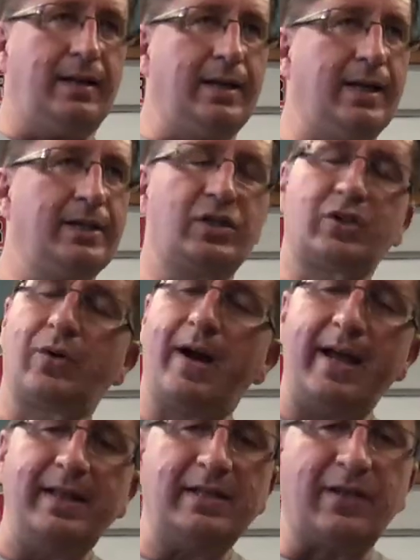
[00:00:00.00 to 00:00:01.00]
And just
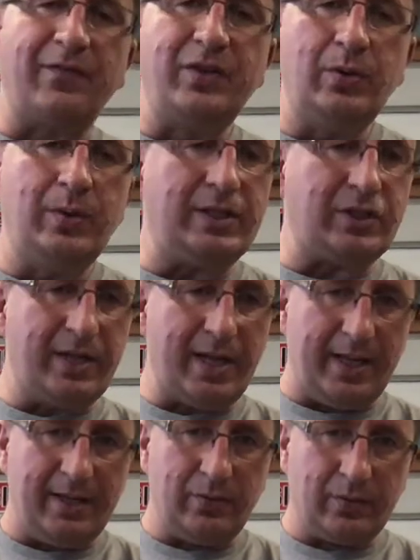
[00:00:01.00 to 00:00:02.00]
try these a few each
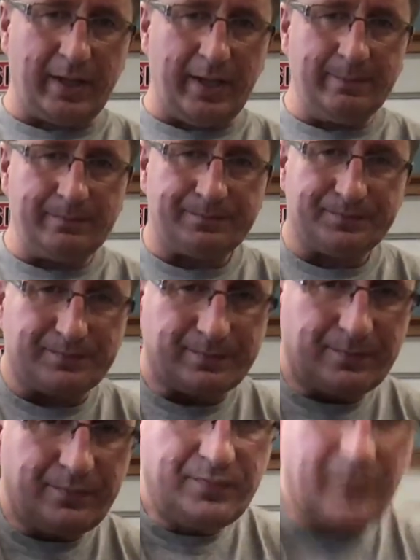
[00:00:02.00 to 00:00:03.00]
day, okay?
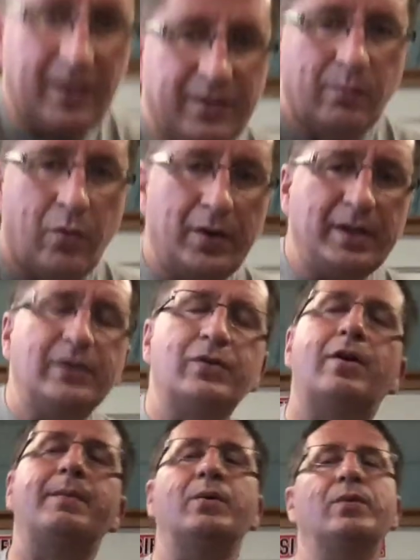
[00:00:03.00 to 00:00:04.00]
The more you do
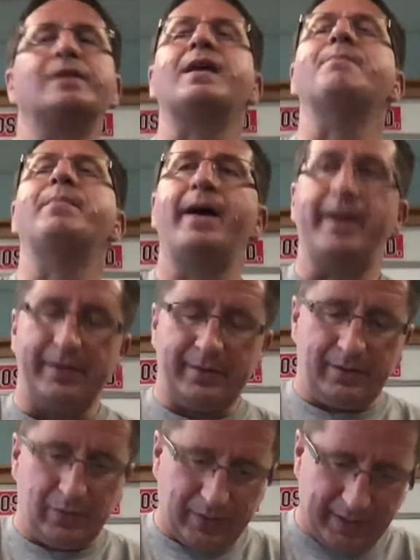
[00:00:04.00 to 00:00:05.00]
them, it will get better,
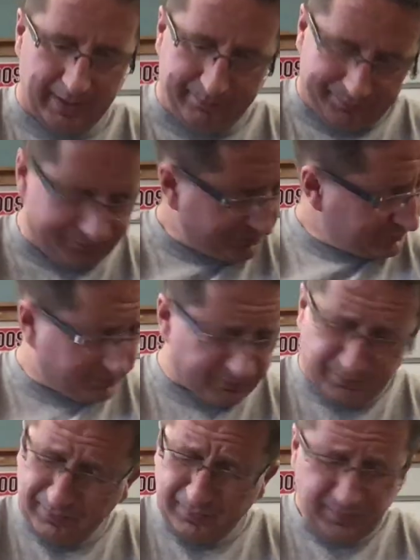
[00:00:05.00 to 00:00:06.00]
okay?
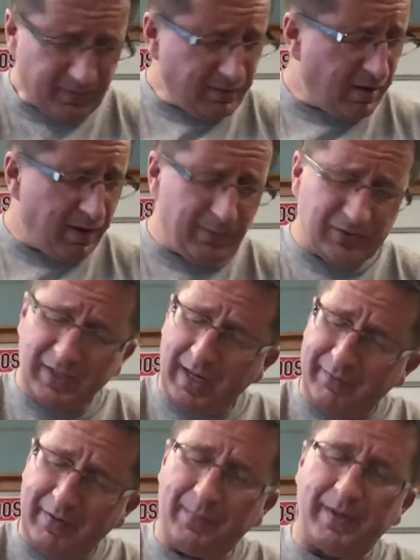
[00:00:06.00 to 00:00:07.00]
almost
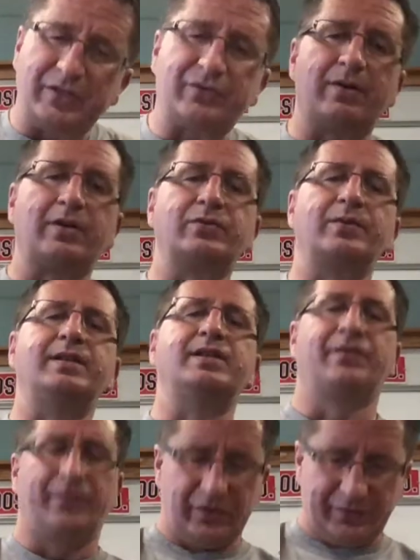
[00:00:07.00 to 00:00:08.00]
everybody struggles with these
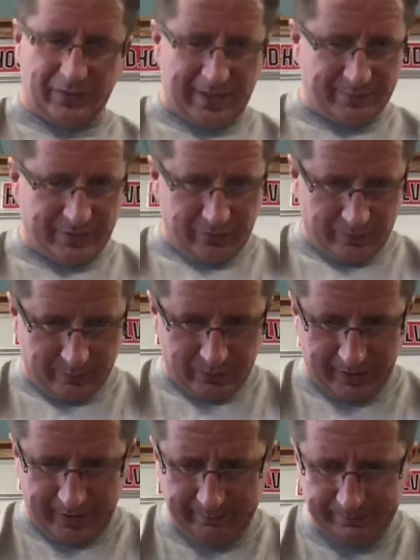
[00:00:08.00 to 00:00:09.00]
the first few times they do them,
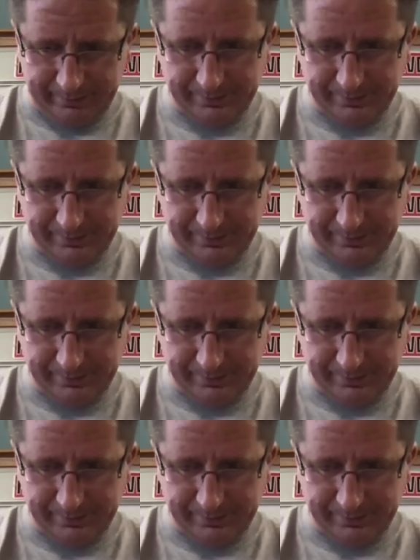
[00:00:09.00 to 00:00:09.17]
okay?